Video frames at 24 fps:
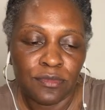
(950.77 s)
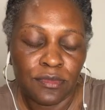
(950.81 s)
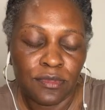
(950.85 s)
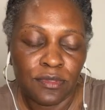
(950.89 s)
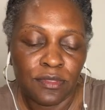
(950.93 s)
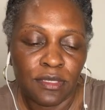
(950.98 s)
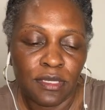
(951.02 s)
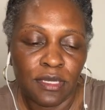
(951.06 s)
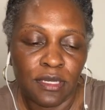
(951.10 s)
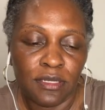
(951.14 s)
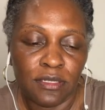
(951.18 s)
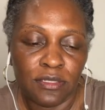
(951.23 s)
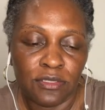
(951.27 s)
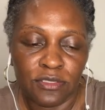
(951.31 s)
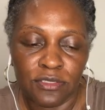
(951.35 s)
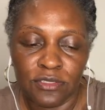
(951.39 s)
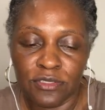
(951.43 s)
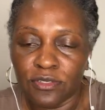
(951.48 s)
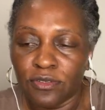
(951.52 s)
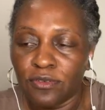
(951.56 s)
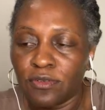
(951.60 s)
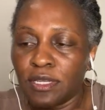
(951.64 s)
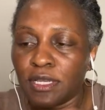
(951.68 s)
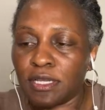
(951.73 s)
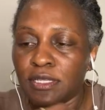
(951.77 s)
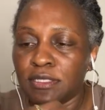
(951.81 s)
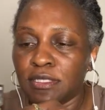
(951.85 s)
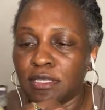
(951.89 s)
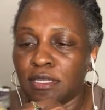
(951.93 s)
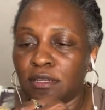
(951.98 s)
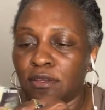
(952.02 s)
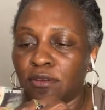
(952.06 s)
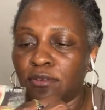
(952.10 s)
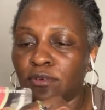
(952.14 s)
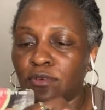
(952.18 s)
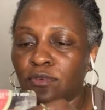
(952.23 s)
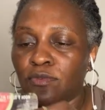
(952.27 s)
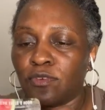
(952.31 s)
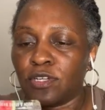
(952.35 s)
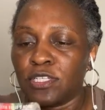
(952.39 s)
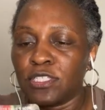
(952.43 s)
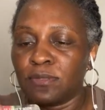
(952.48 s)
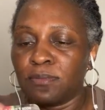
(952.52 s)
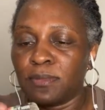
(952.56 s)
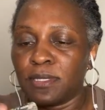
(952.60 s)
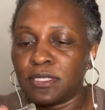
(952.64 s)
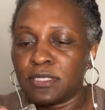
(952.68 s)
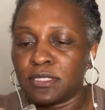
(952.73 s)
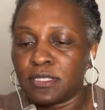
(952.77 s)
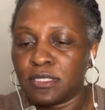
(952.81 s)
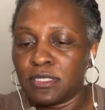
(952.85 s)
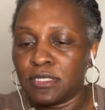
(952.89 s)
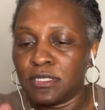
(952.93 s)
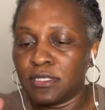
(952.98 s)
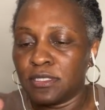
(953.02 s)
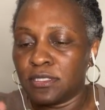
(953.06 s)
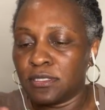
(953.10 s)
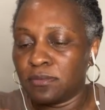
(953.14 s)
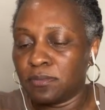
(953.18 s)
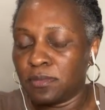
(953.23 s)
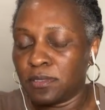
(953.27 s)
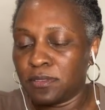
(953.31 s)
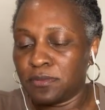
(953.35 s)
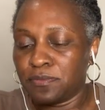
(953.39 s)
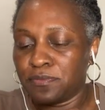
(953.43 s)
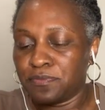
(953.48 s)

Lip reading: Kind of just don't, like I said, I don't want to waste my seeds, but